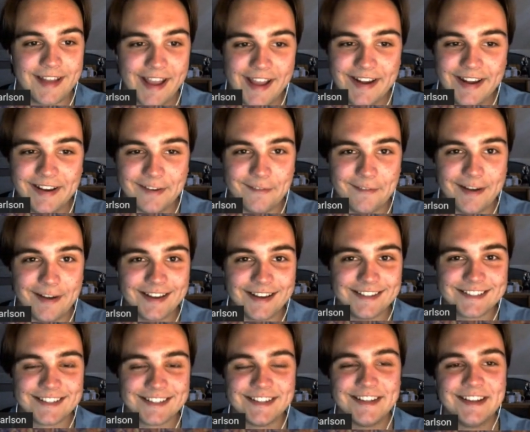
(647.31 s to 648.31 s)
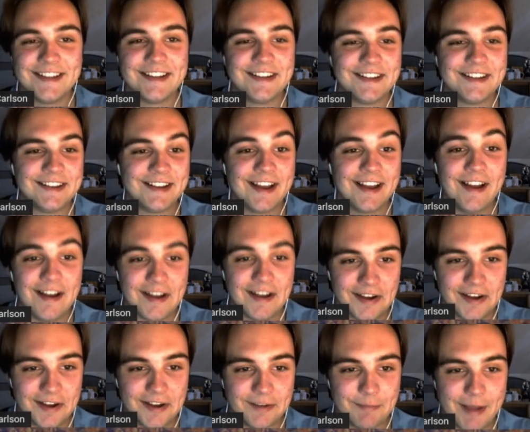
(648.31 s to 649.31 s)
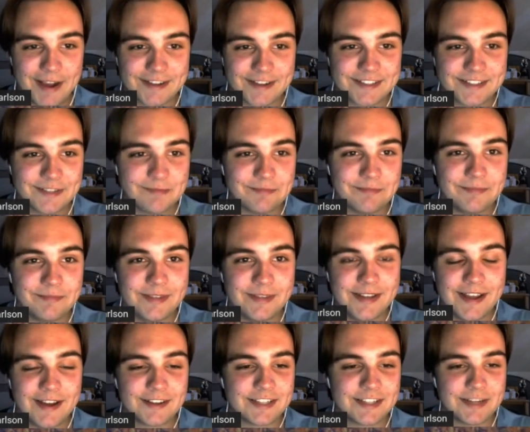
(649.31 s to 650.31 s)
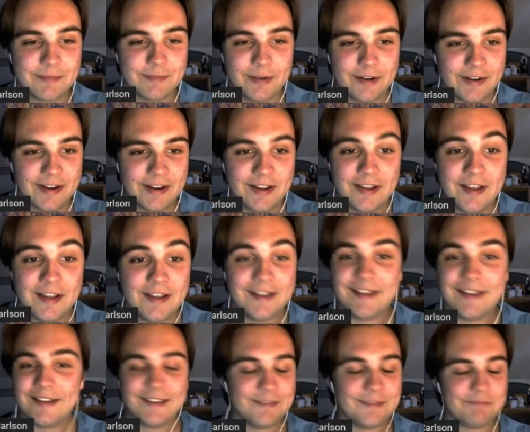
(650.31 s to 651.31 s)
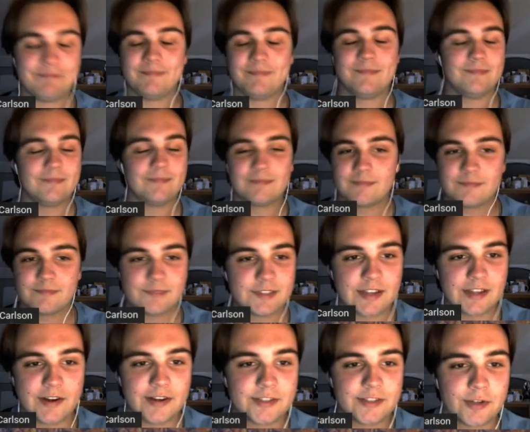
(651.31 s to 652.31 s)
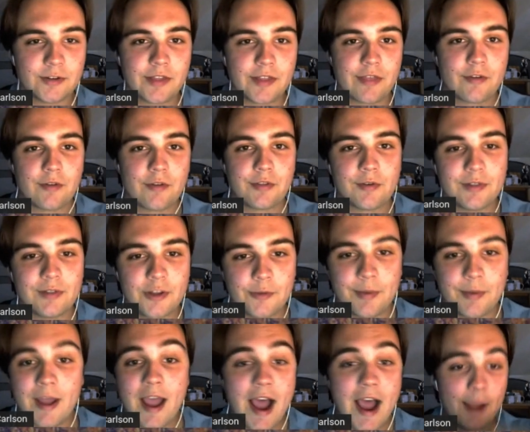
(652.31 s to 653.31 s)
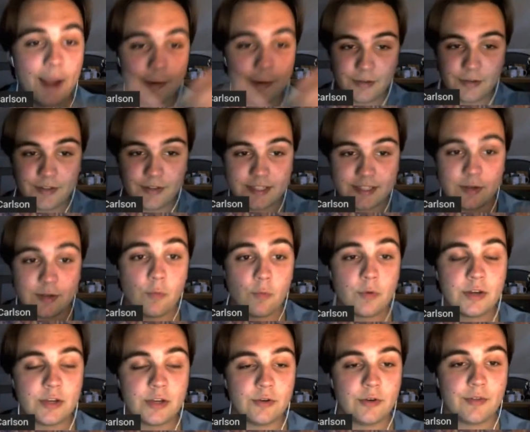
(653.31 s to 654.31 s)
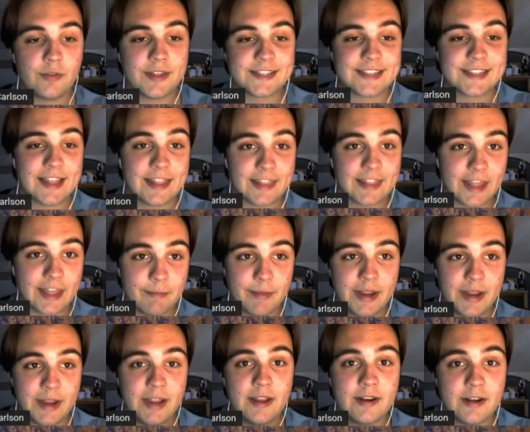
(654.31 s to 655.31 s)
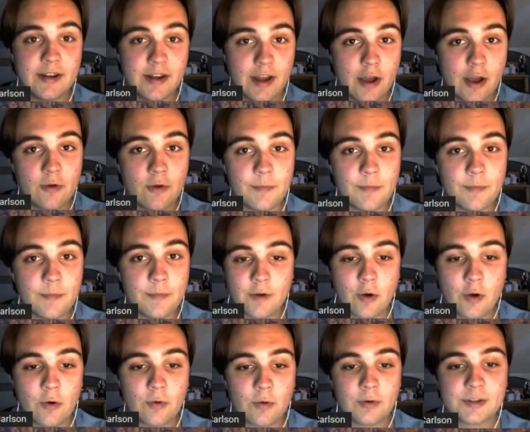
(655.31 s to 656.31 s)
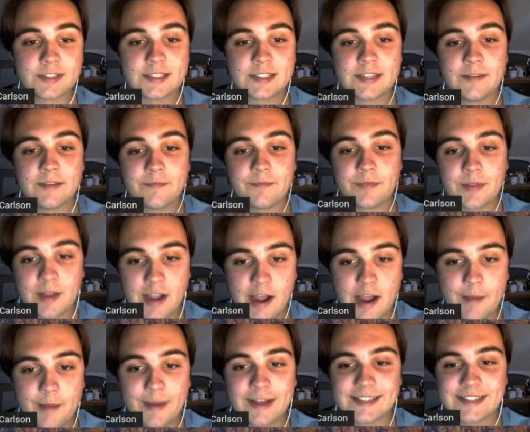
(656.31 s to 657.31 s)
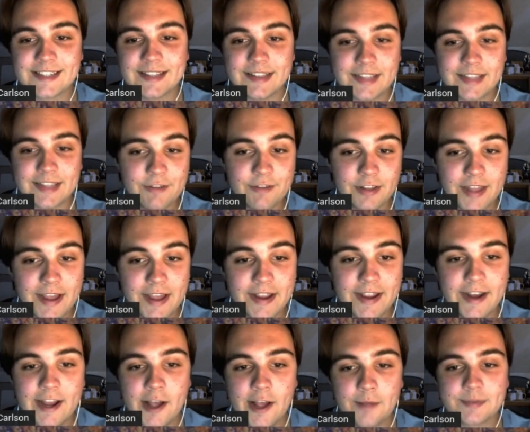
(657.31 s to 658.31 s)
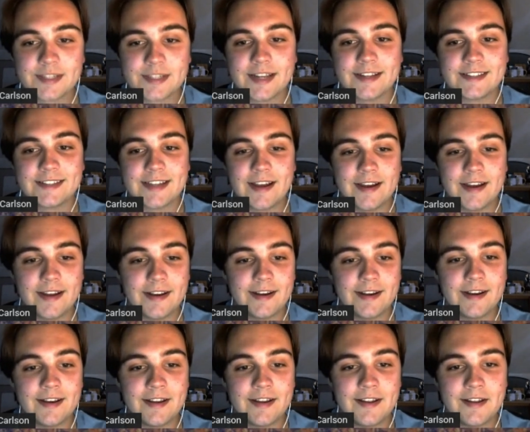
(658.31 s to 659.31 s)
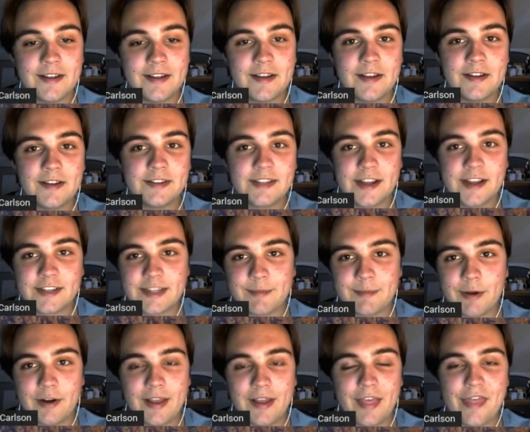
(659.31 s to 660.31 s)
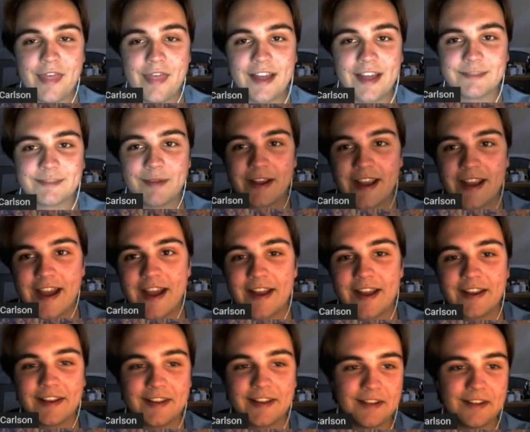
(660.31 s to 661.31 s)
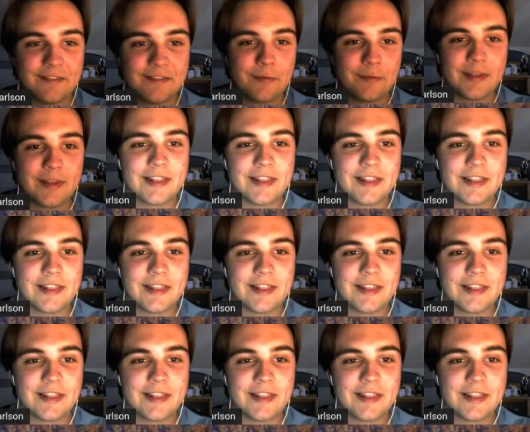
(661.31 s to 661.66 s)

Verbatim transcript: Anyways, uh, back to Dejounte Murray. Sorry, totally thrown through a loop. I would do this. Would you do this? Let me know. But of course, comment, leave a like. It helps a ton. Dejounte Murray, that's my guy. We